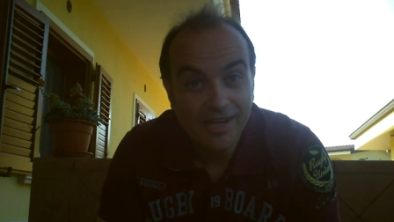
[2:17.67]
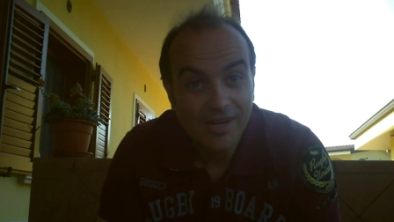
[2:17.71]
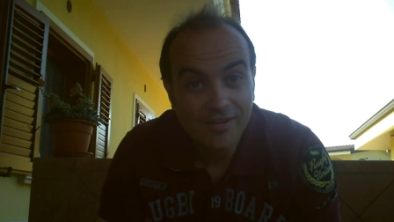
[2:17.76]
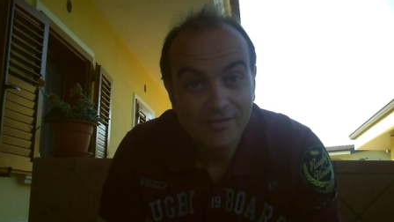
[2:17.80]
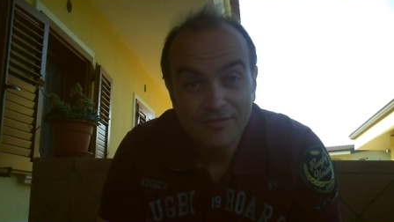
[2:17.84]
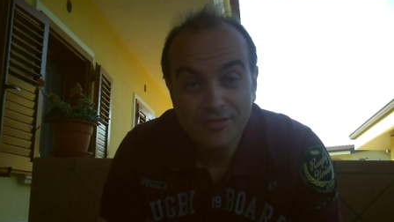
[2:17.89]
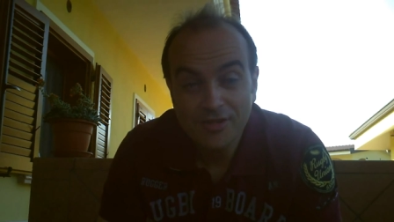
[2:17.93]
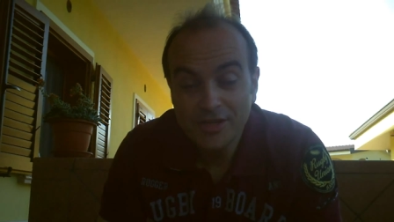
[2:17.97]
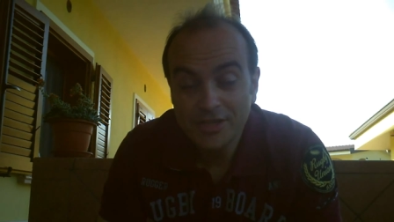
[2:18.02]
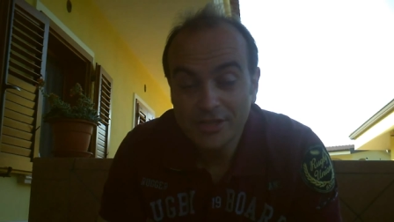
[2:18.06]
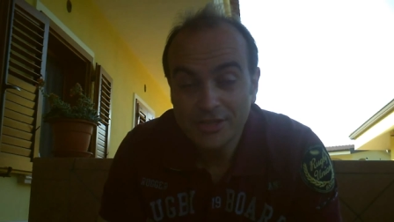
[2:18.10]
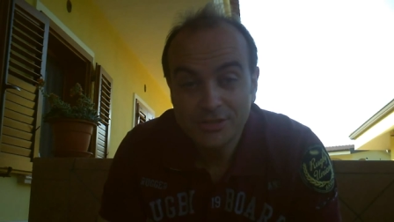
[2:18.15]

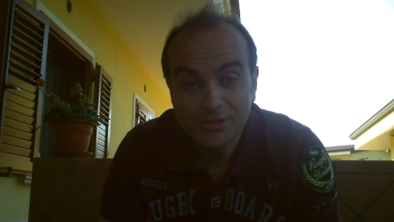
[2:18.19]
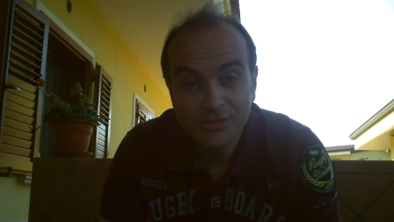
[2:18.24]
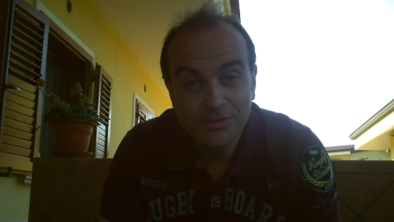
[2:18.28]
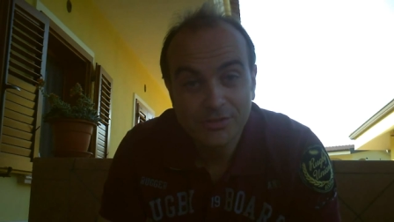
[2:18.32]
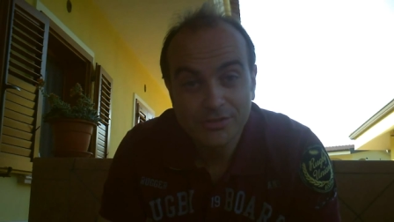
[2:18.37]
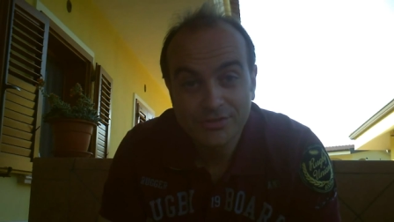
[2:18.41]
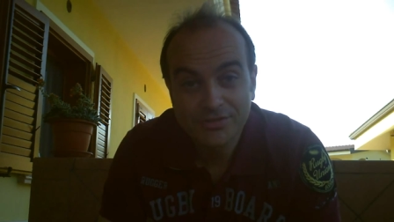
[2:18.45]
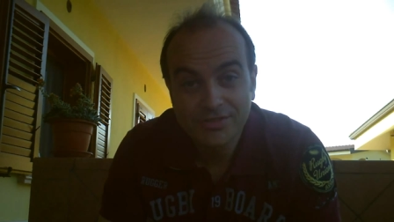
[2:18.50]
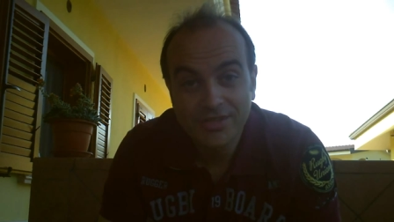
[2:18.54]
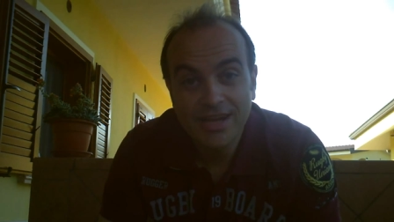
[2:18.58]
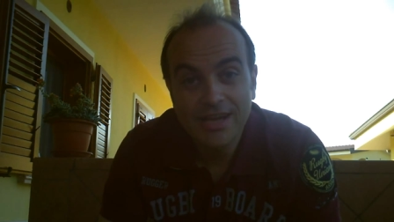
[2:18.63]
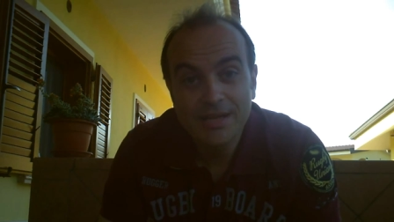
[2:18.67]
a very
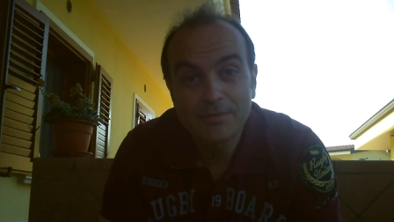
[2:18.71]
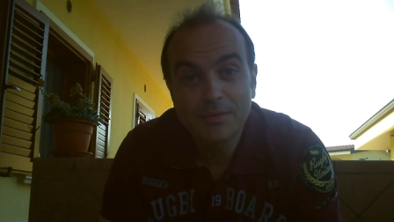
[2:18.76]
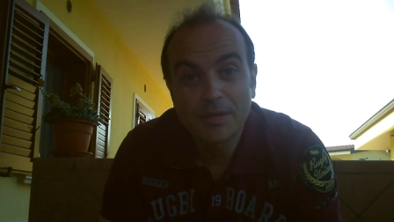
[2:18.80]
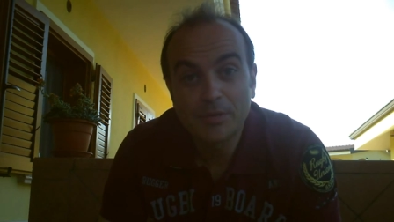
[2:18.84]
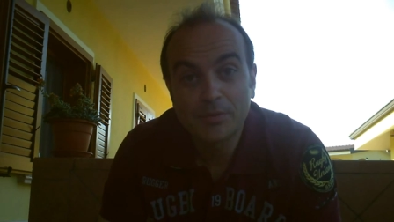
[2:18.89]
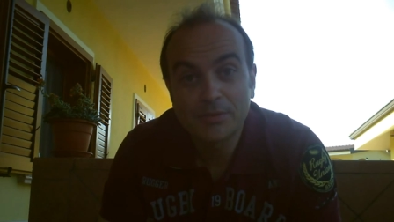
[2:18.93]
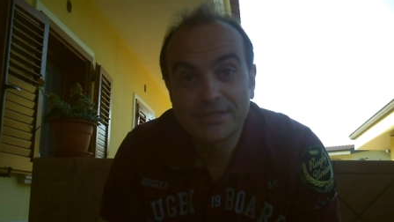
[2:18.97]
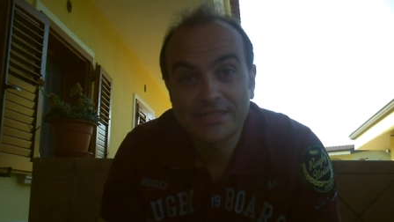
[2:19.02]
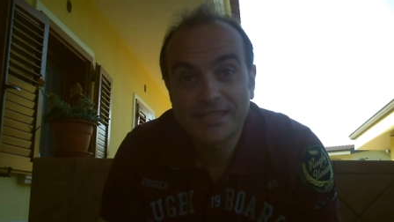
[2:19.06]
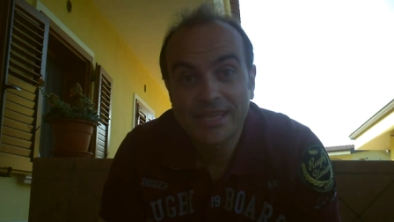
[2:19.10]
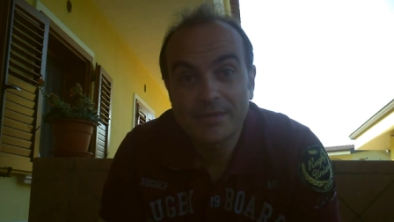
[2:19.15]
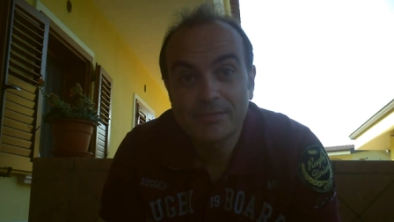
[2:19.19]
short time
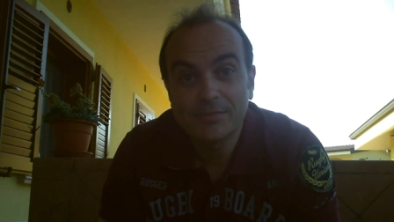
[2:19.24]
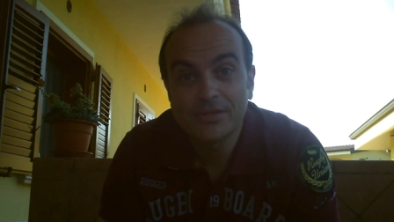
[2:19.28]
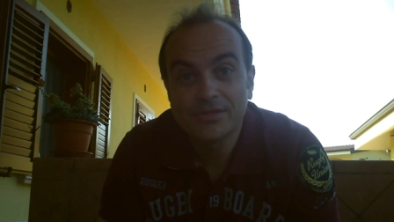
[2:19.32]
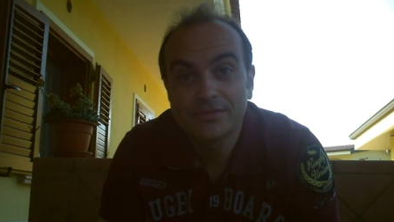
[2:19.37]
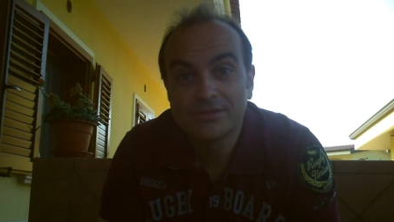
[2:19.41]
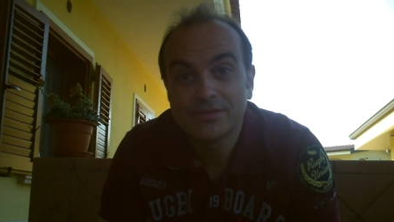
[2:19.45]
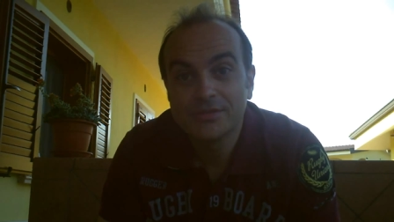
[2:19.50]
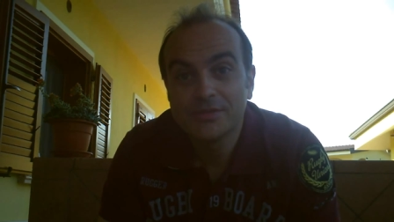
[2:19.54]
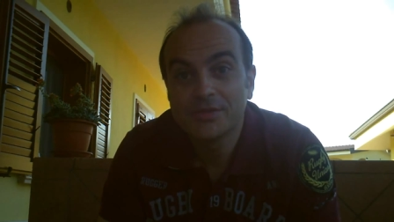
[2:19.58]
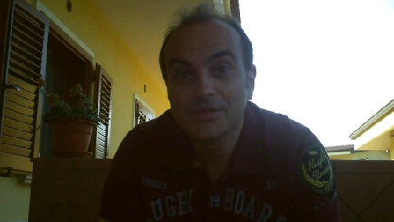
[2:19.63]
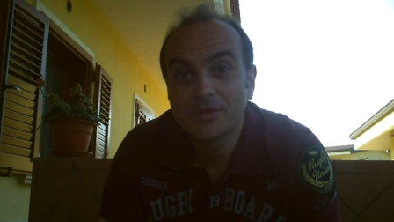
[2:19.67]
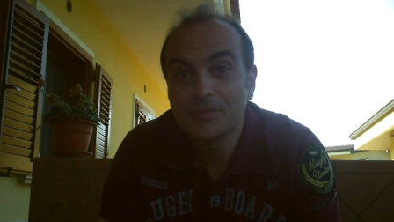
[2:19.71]
I was
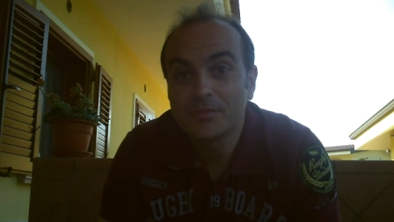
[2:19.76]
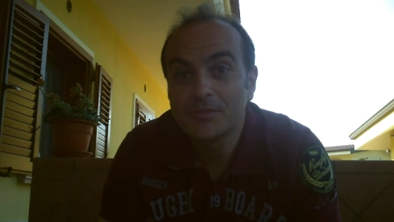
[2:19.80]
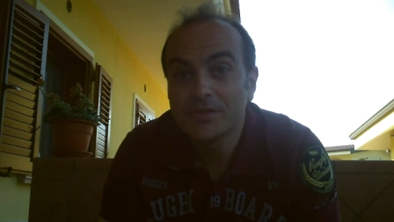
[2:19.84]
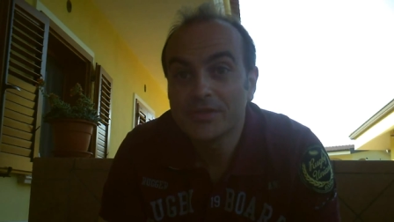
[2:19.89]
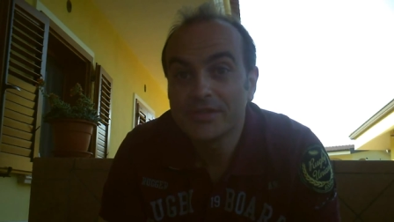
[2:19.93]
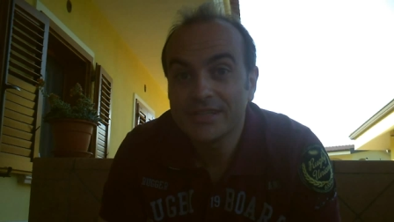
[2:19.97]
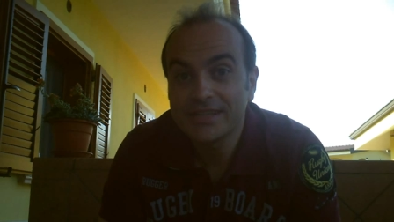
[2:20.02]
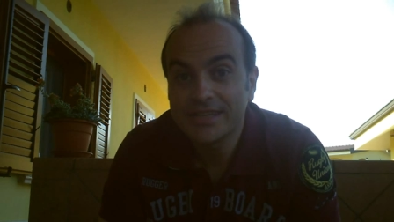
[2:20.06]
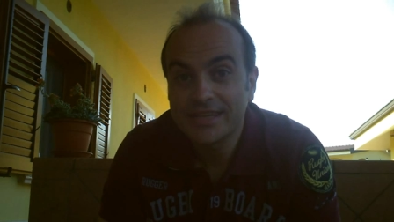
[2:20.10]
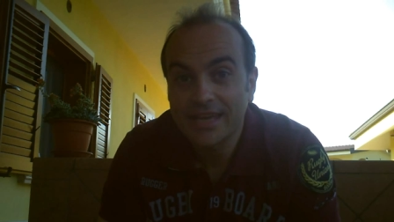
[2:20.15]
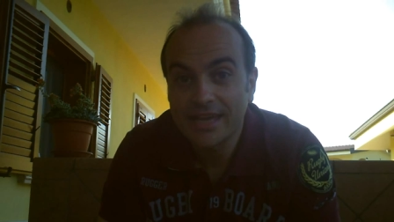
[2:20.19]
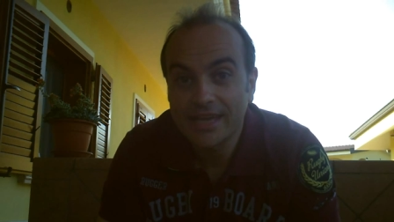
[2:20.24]
able to
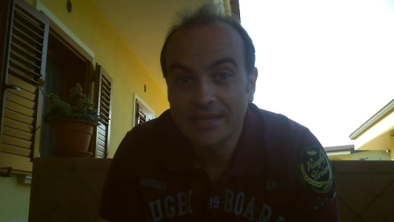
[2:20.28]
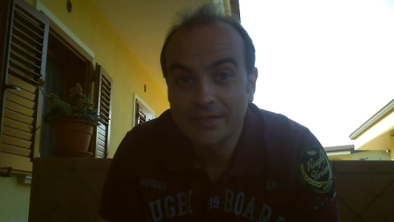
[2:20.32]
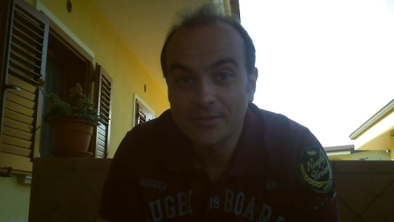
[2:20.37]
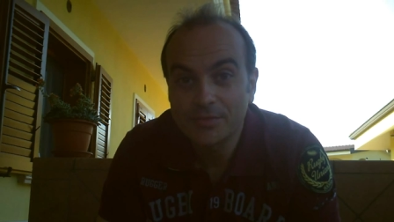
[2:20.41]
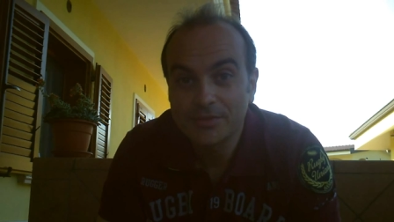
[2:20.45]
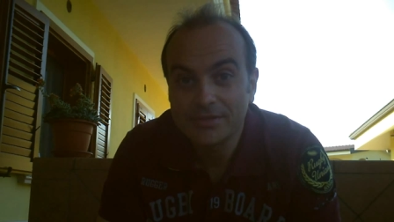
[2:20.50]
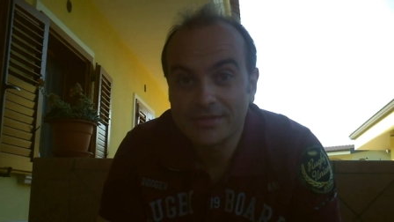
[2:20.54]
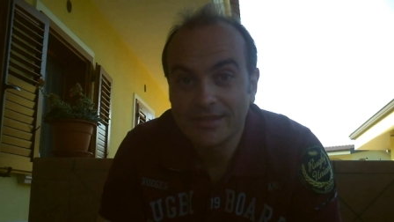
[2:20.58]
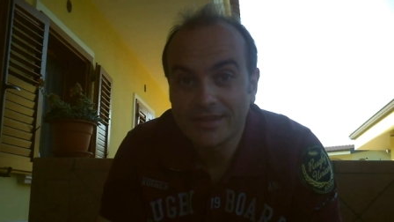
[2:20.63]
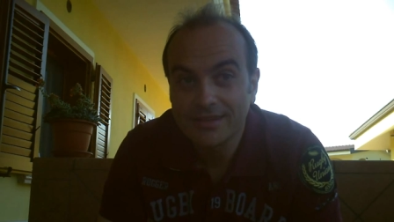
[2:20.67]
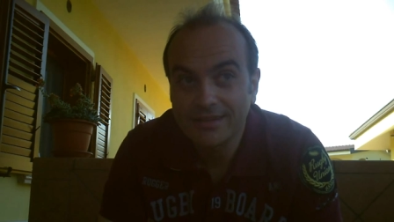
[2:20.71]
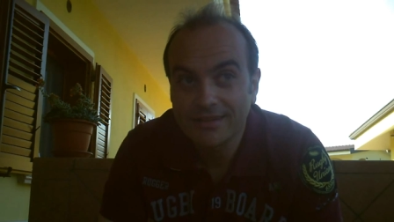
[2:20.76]
communicate
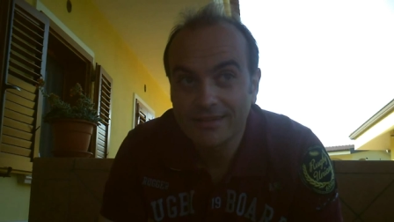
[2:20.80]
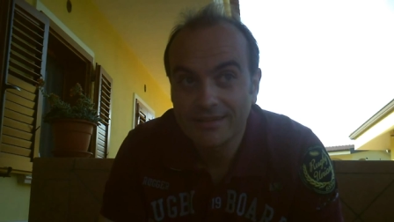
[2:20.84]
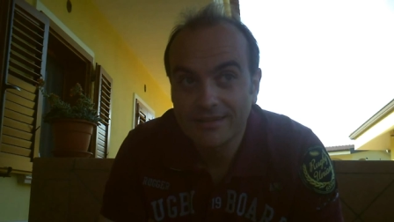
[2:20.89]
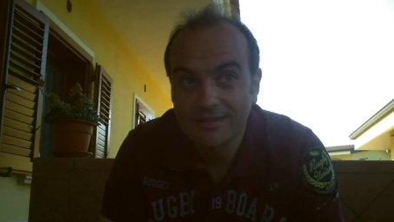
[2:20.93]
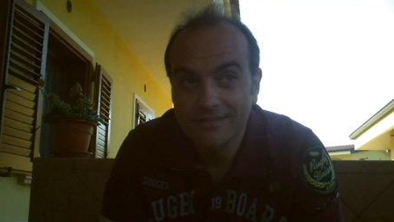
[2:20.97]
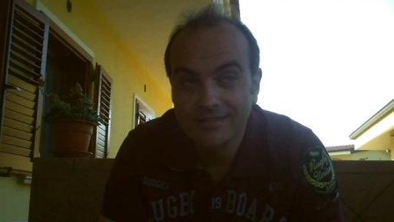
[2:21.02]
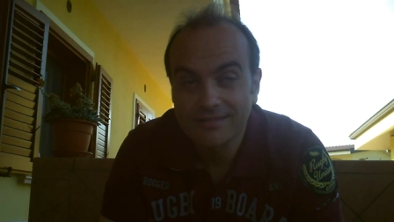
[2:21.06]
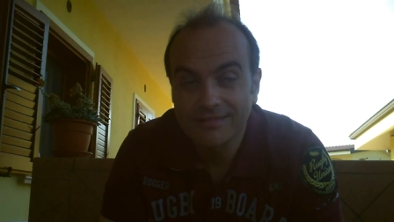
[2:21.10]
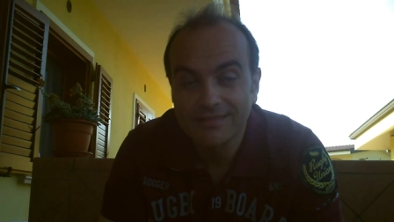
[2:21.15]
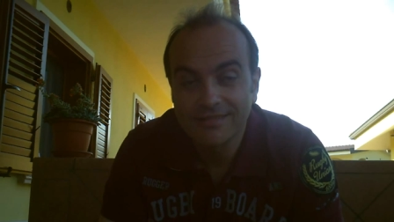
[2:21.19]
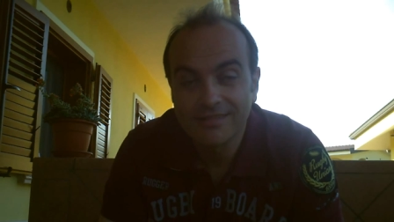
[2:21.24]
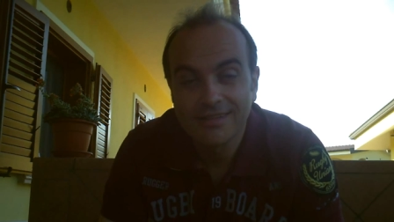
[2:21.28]
with that
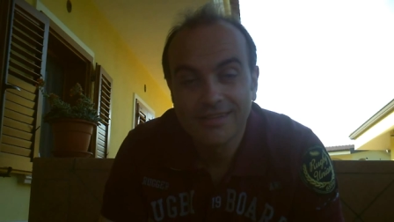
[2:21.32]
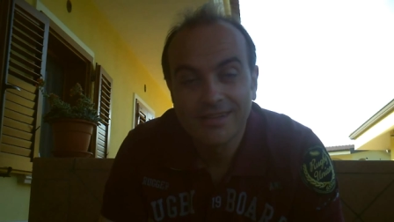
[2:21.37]
girl.